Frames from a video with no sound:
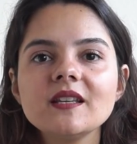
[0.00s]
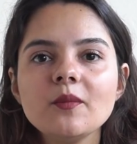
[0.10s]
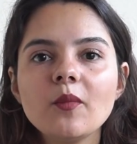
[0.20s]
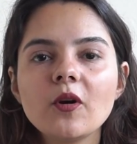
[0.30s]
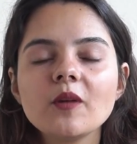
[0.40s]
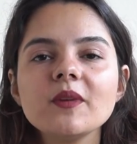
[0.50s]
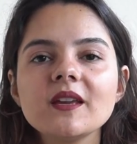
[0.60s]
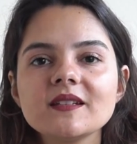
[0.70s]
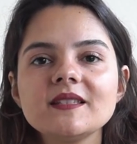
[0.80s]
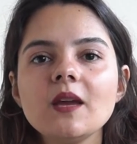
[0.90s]
anymore
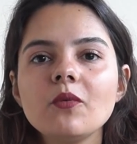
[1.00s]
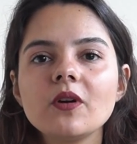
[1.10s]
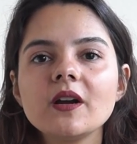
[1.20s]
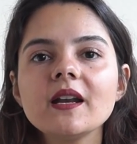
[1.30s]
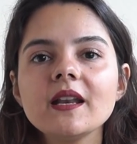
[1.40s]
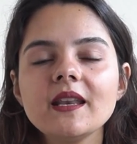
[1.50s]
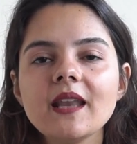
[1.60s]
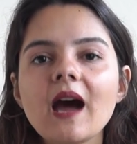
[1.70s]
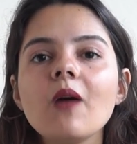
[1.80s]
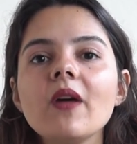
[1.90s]
because they were
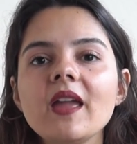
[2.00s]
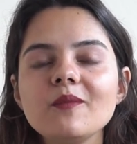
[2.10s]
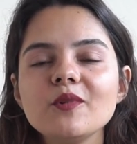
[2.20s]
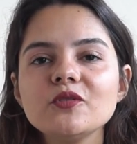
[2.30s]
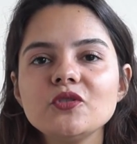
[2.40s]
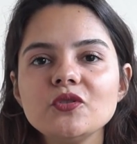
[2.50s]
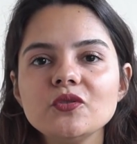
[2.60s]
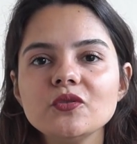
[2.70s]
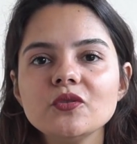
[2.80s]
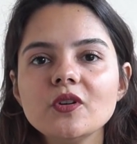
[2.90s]
now able
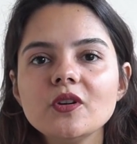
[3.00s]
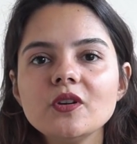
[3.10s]
to